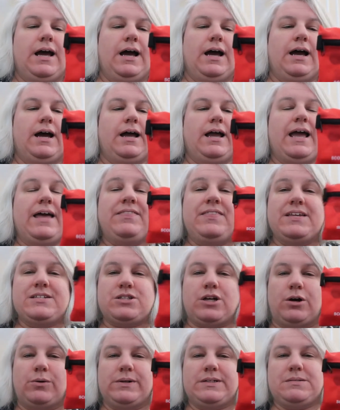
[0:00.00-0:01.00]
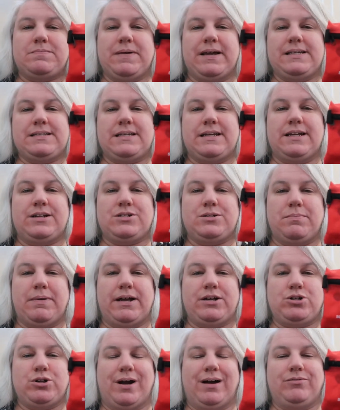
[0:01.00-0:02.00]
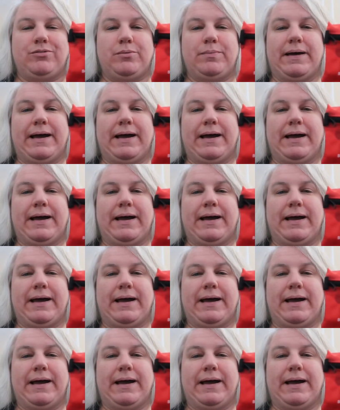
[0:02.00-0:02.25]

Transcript: And this always makes it into my travel